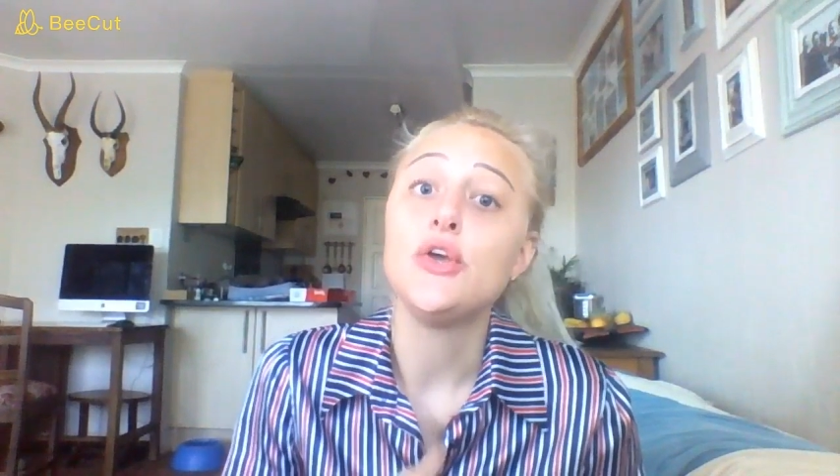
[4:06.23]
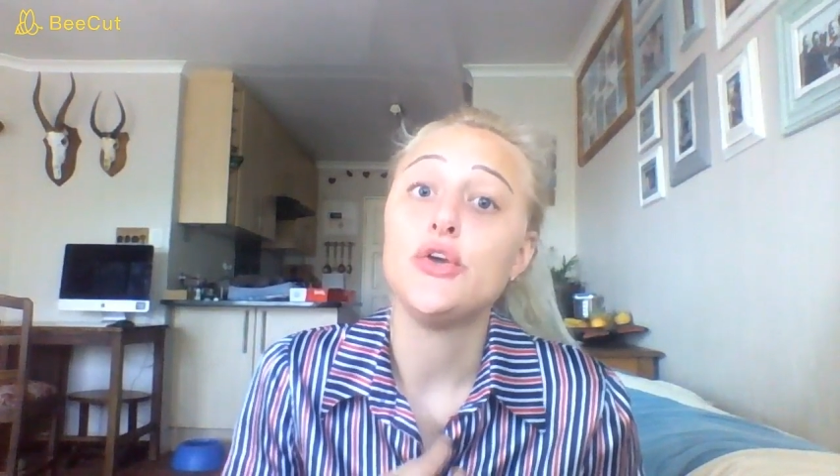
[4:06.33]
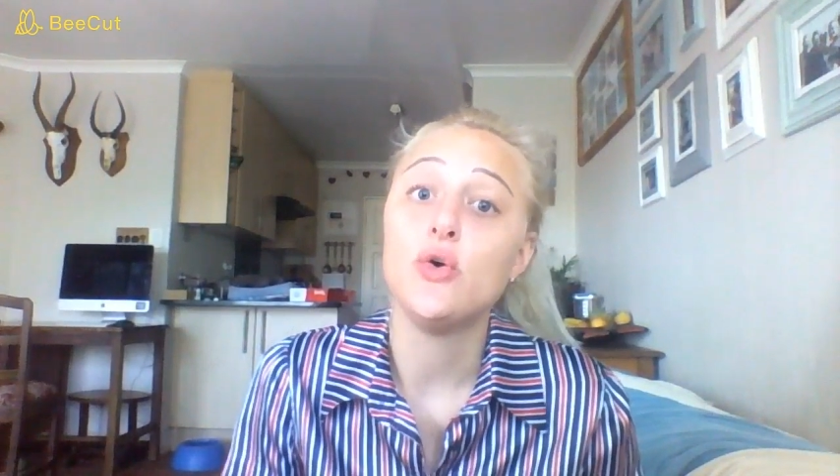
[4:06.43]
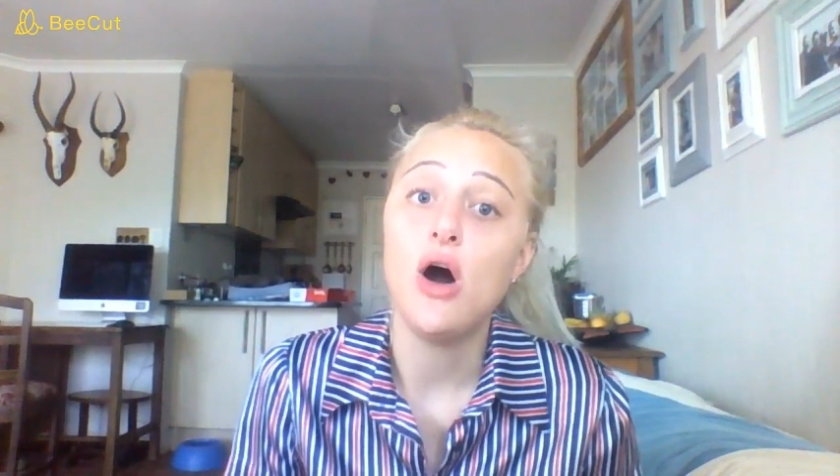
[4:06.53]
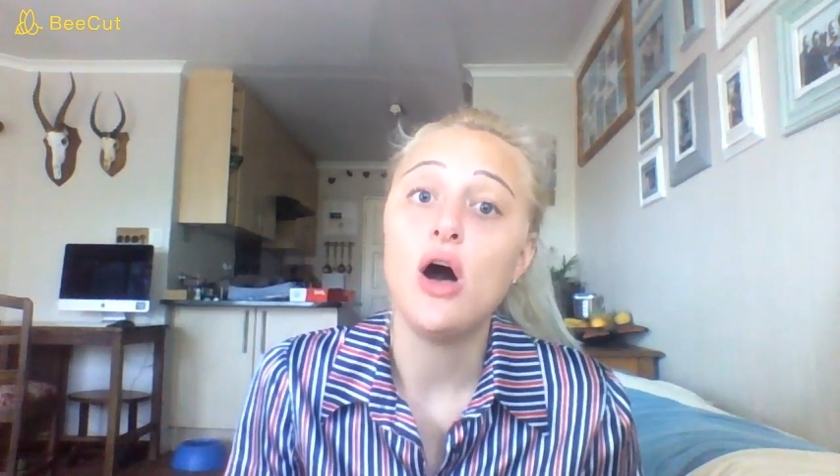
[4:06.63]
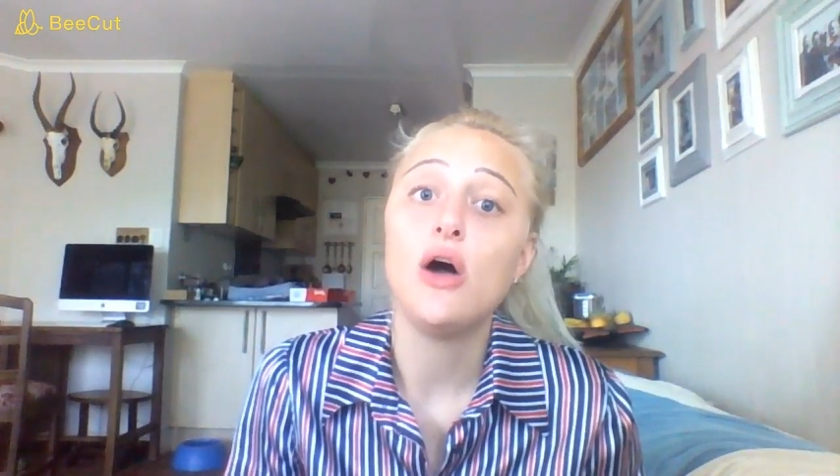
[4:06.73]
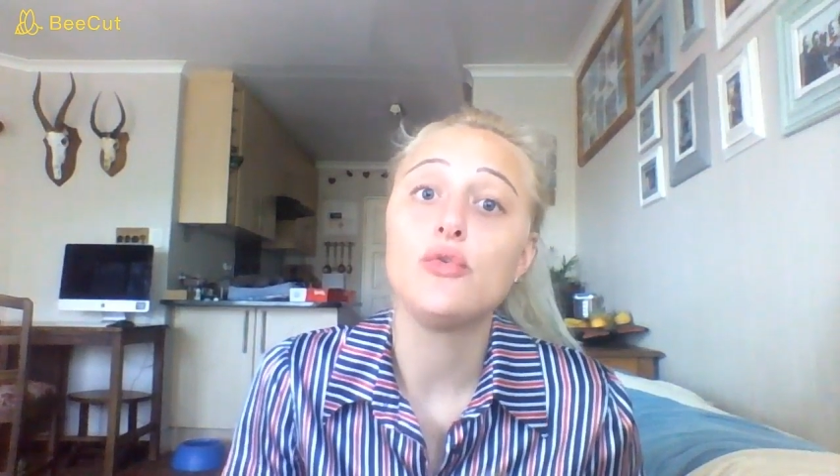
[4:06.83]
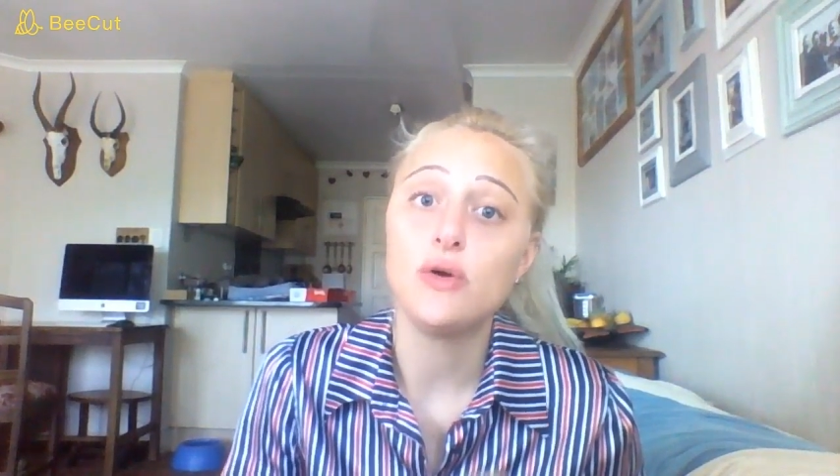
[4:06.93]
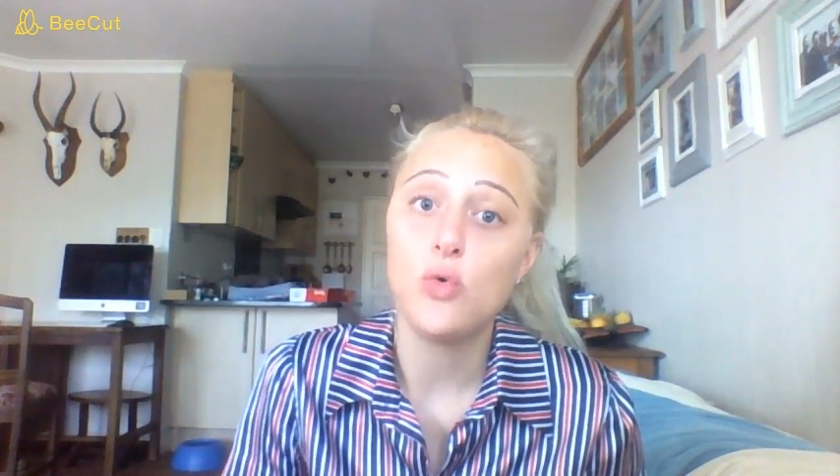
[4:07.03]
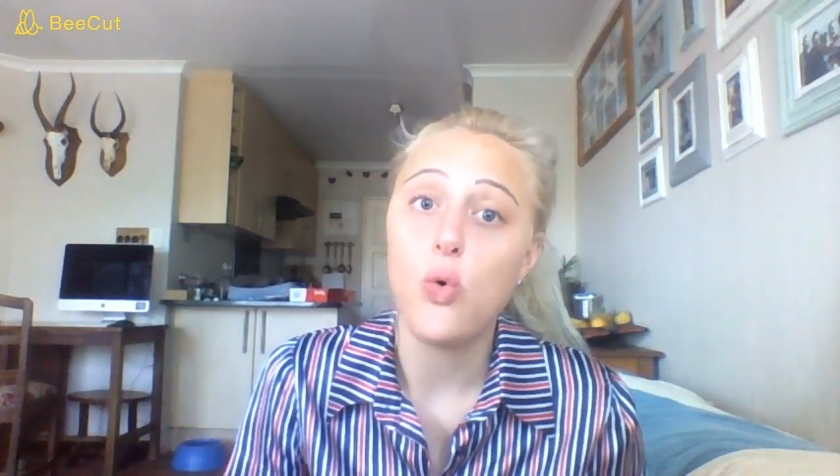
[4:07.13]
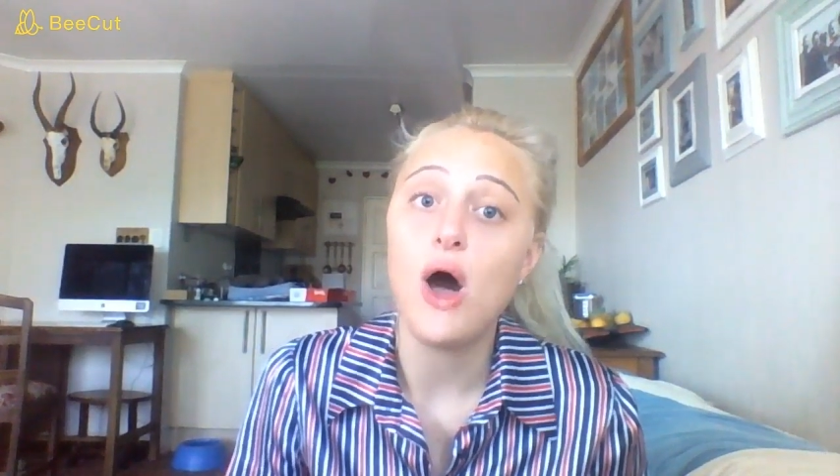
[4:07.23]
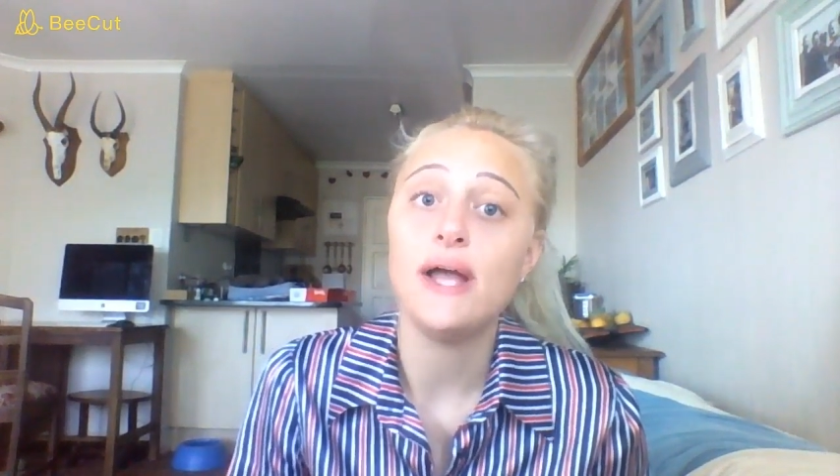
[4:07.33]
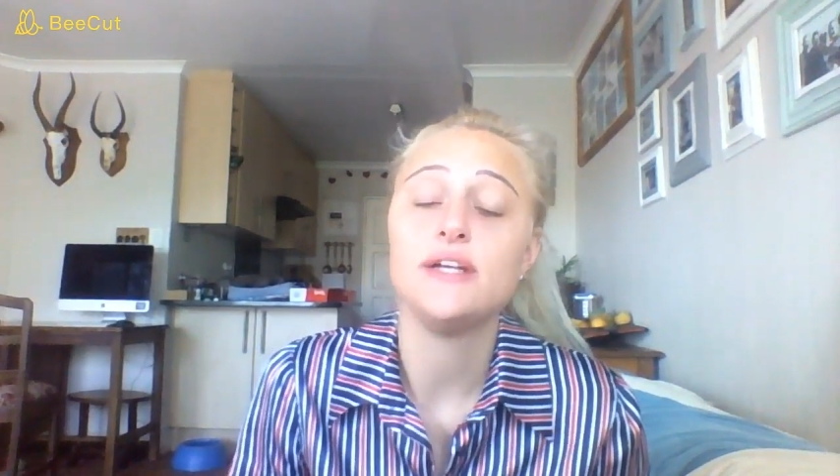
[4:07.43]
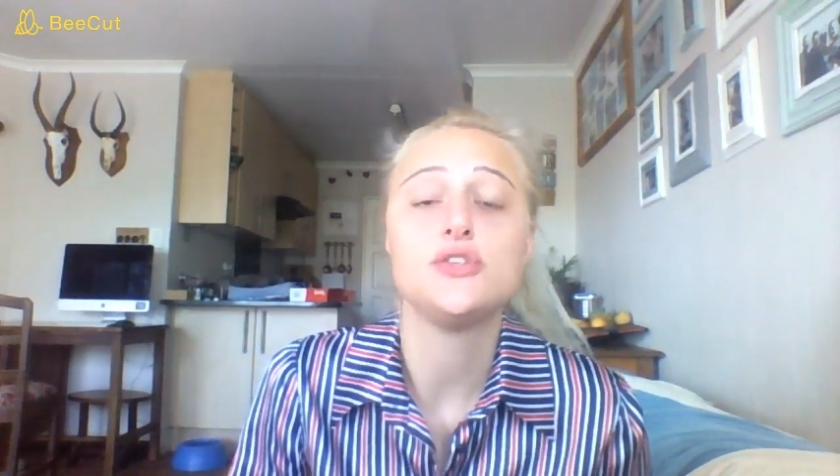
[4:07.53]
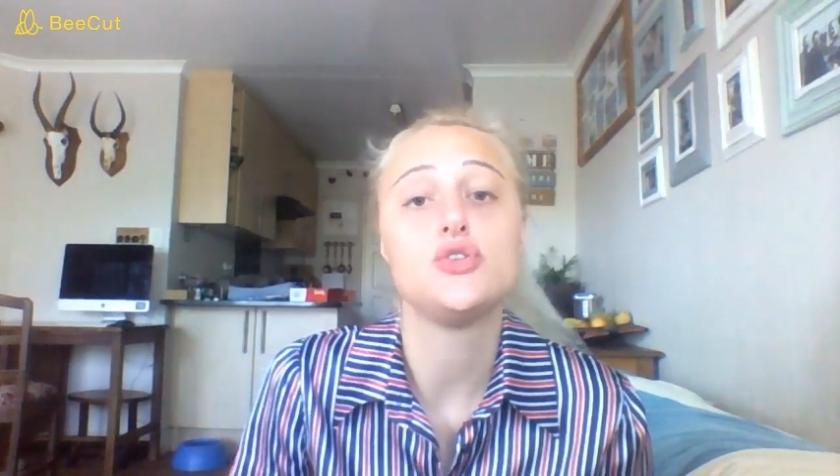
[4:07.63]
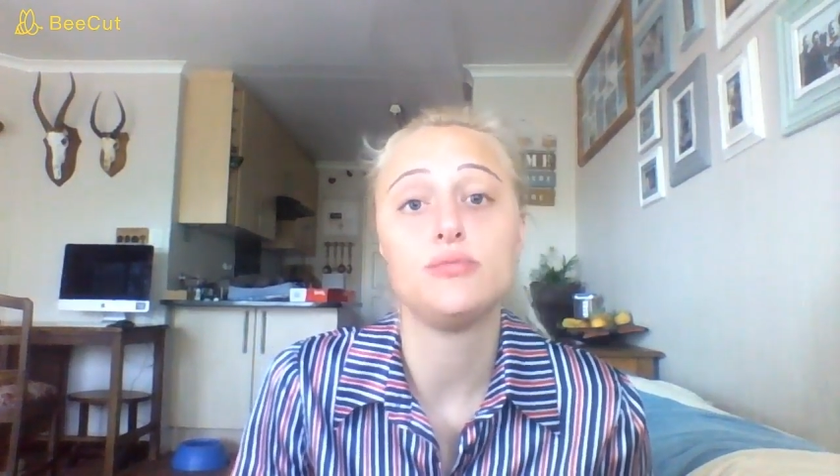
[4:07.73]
You are required to